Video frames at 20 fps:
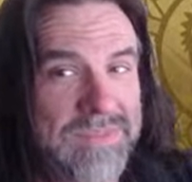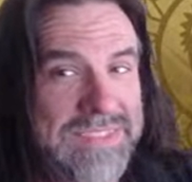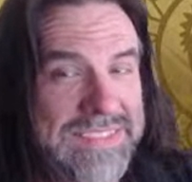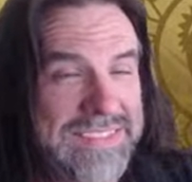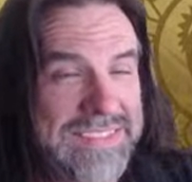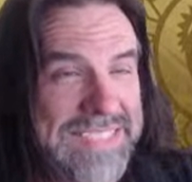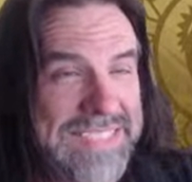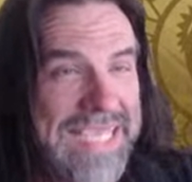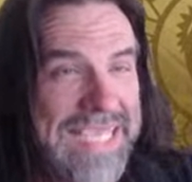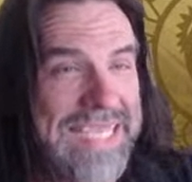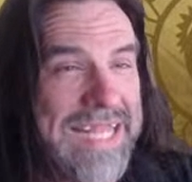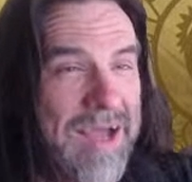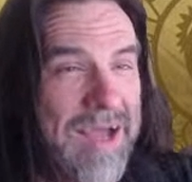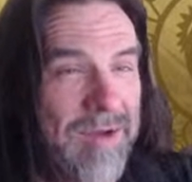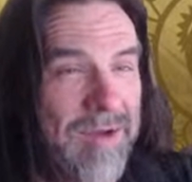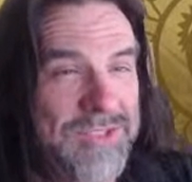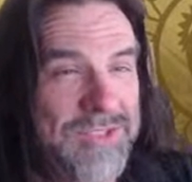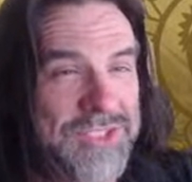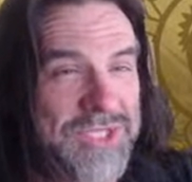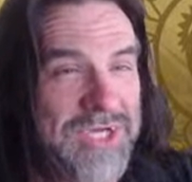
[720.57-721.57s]
taking
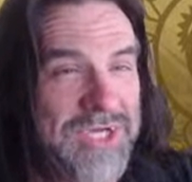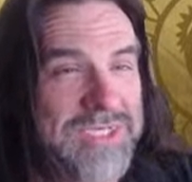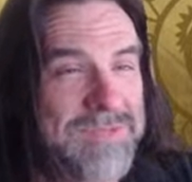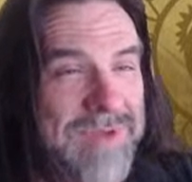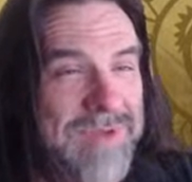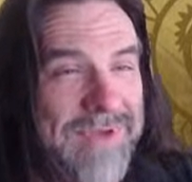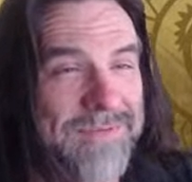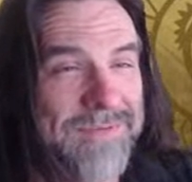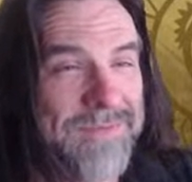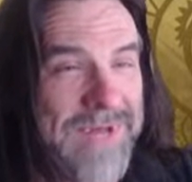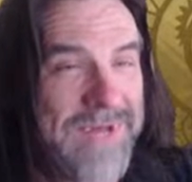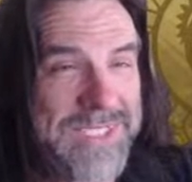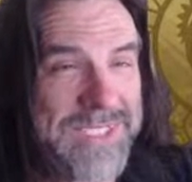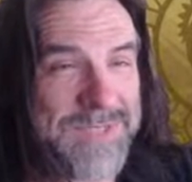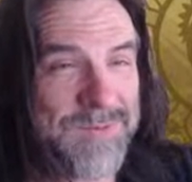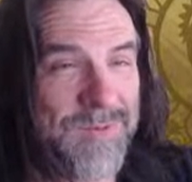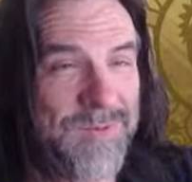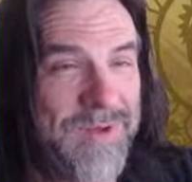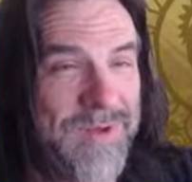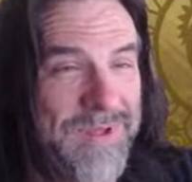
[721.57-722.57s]
out chunks of my
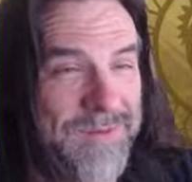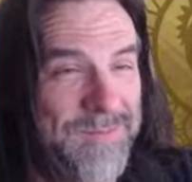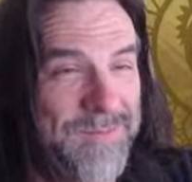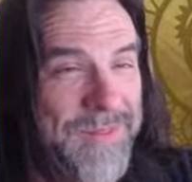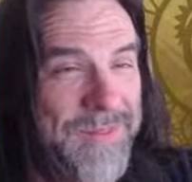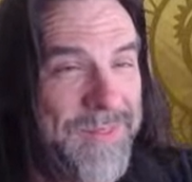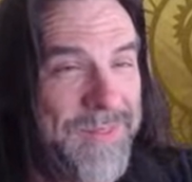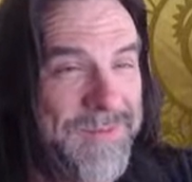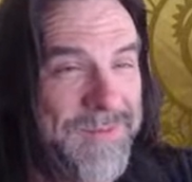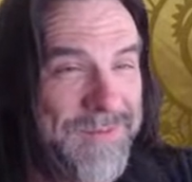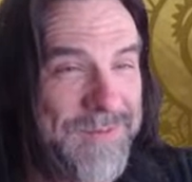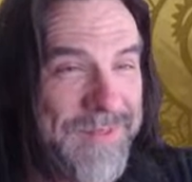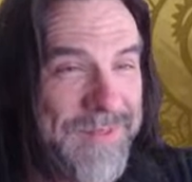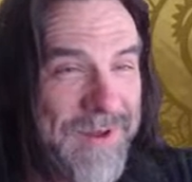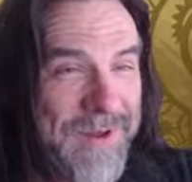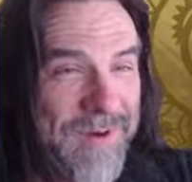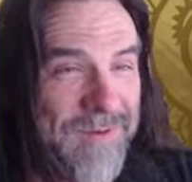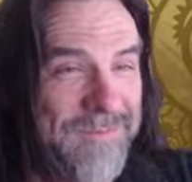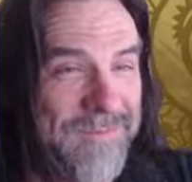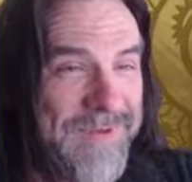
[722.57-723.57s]
flesh with
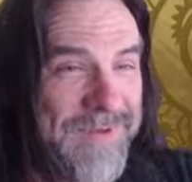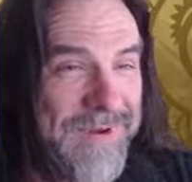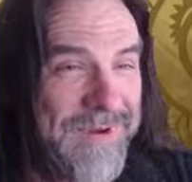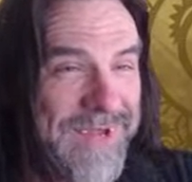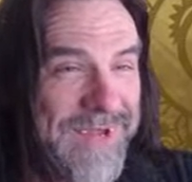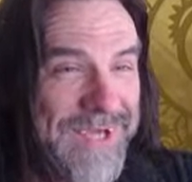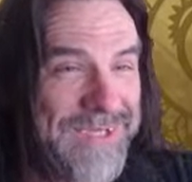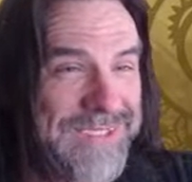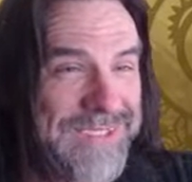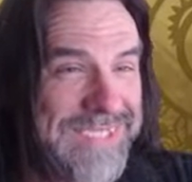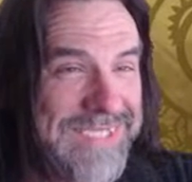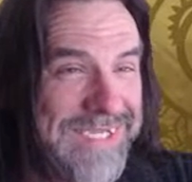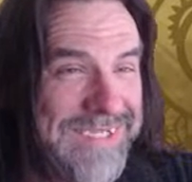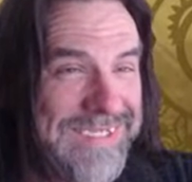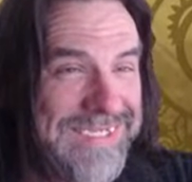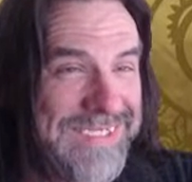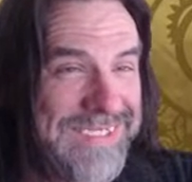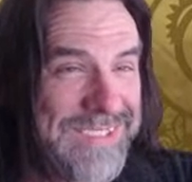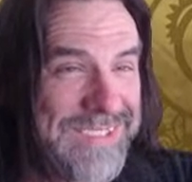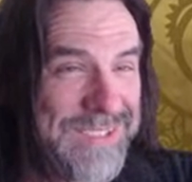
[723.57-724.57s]
their own fingernails,
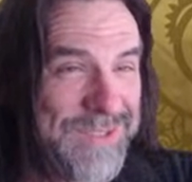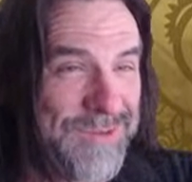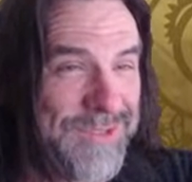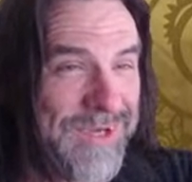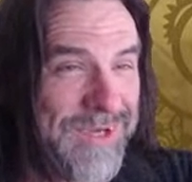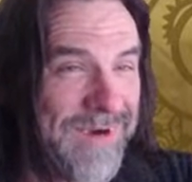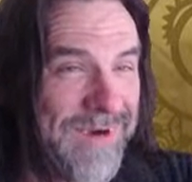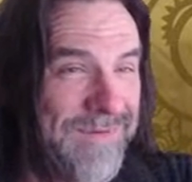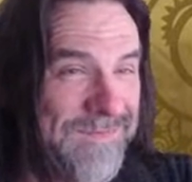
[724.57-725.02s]
and schoolyard